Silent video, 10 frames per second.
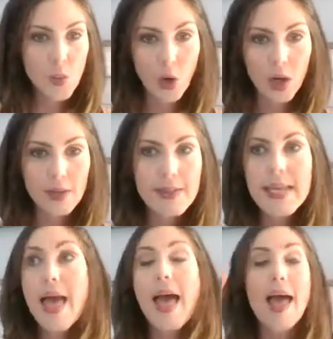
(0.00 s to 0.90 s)
world,
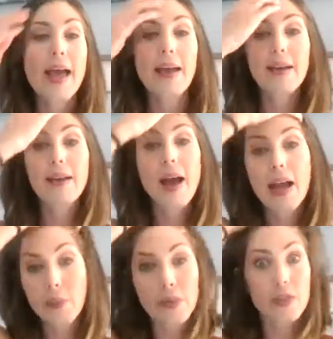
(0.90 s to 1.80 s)
and
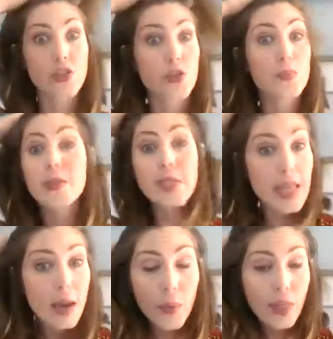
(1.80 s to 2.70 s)
I was super
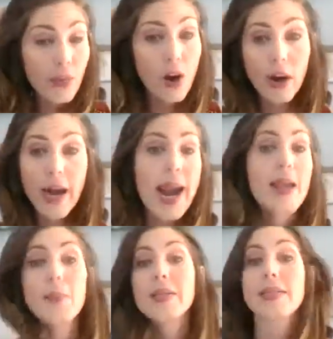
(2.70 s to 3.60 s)
sick with
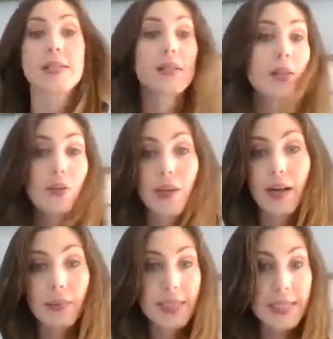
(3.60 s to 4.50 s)
RA, but didn't know that
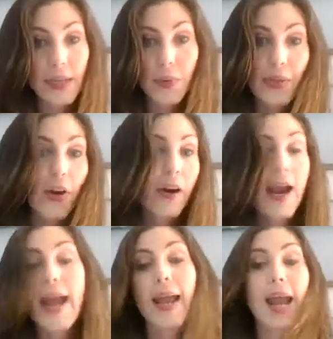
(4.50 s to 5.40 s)
I was sick with
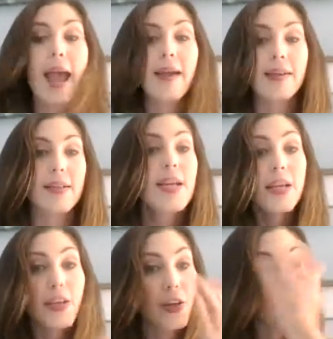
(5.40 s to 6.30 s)
RA, and,
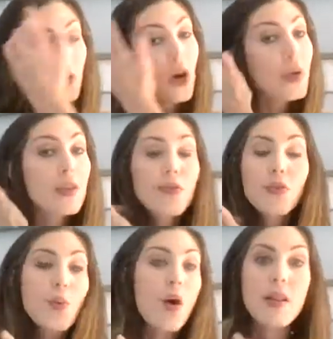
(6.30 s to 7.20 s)
going
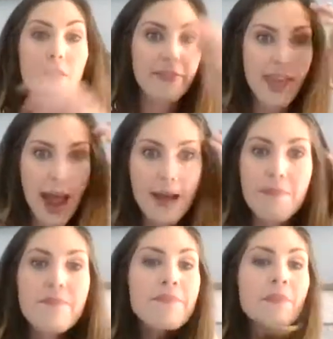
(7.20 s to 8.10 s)
through all of that,
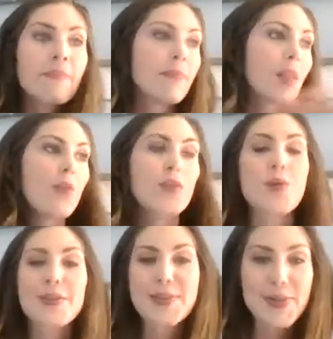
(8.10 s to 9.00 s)
of
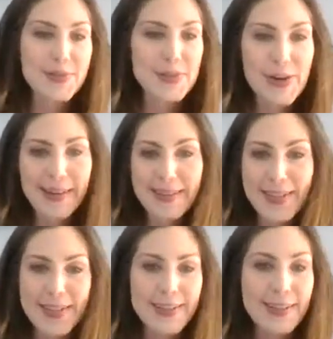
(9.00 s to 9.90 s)
course, I was trying
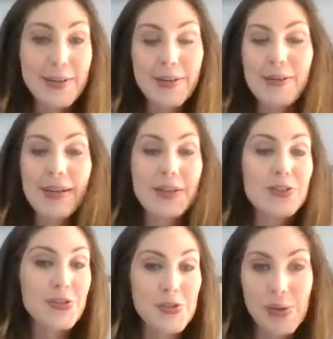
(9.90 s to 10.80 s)
to,
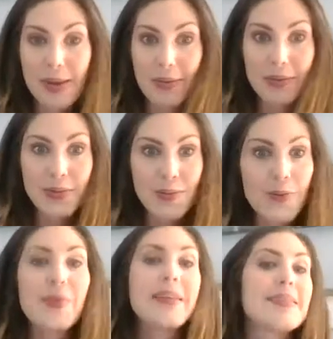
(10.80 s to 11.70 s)
enjoy those
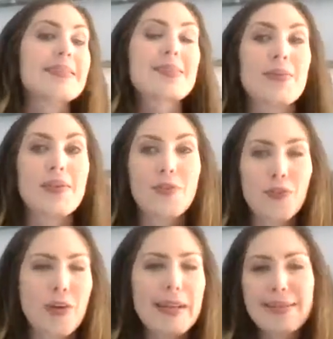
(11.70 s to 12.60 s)
moments with
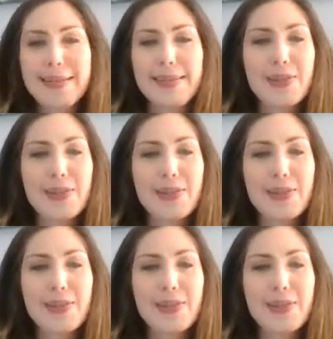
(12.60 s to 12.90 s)
Grace.